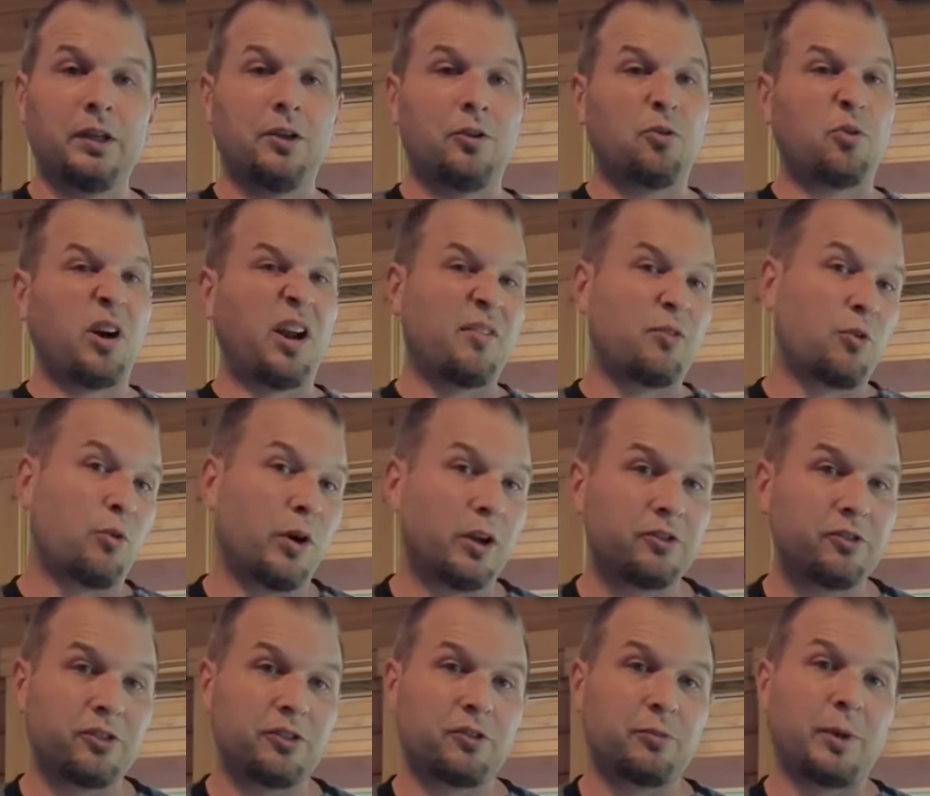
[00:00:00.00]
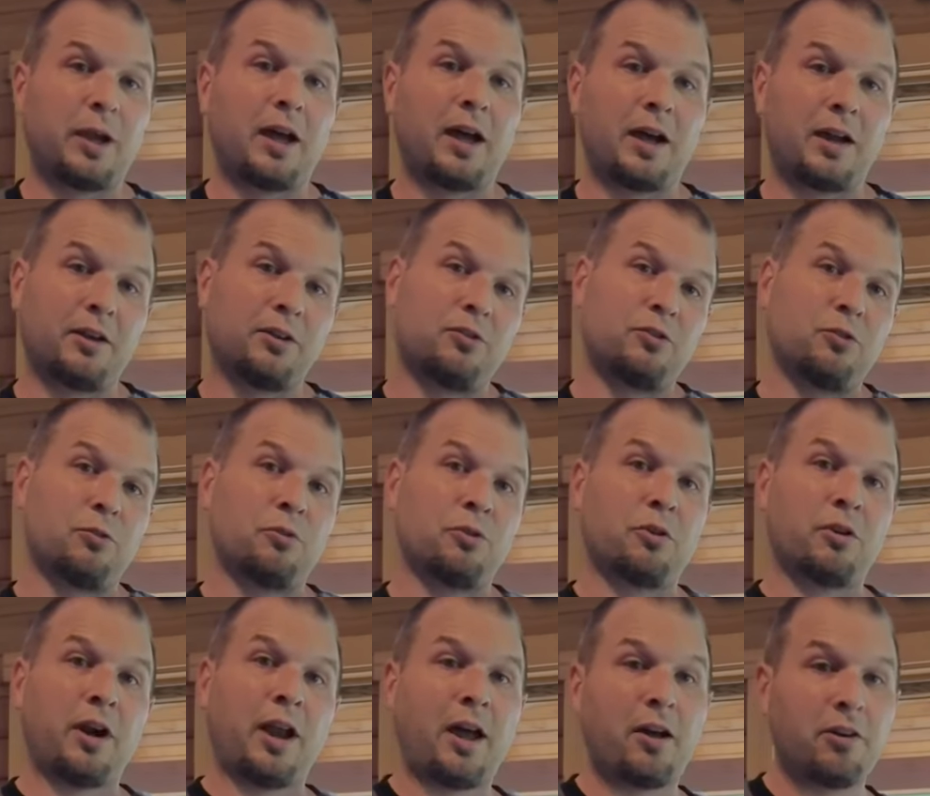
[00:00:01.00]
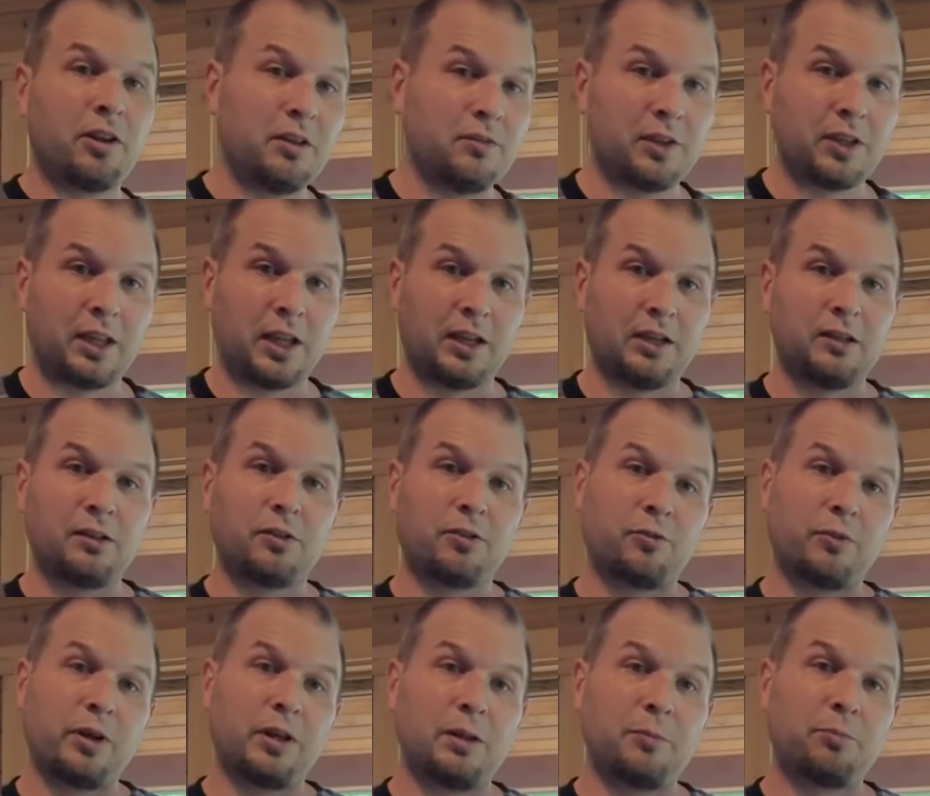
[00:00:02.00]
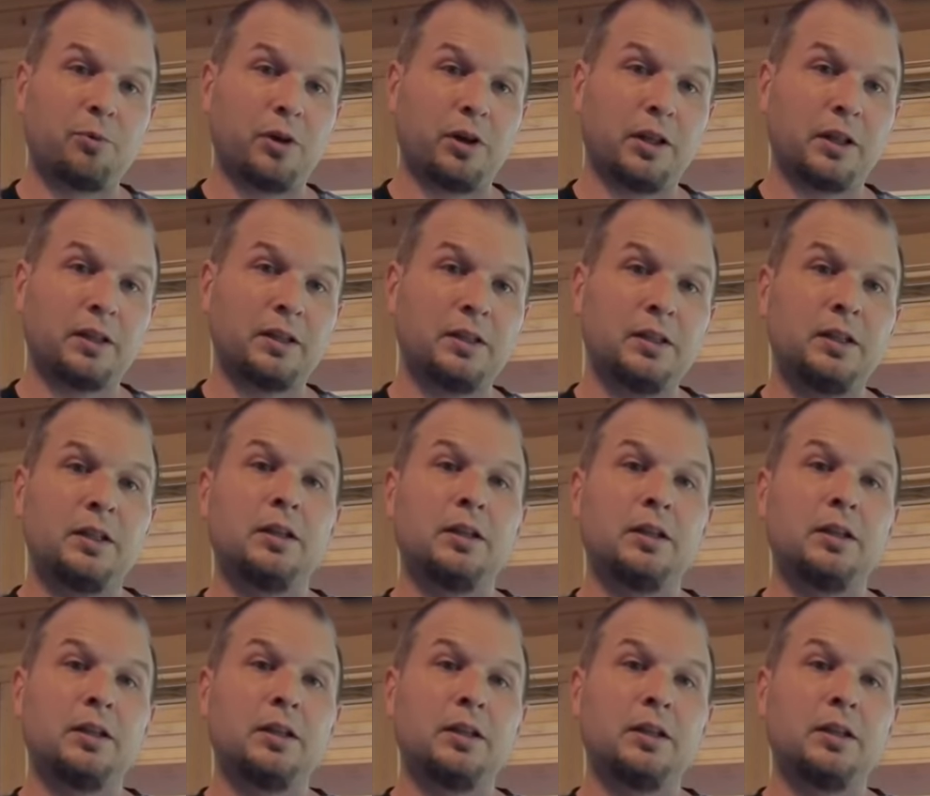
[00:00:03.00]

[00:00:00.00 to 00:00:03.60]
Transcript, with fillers: or have questions about how to do it, or how to even get into 3D printing,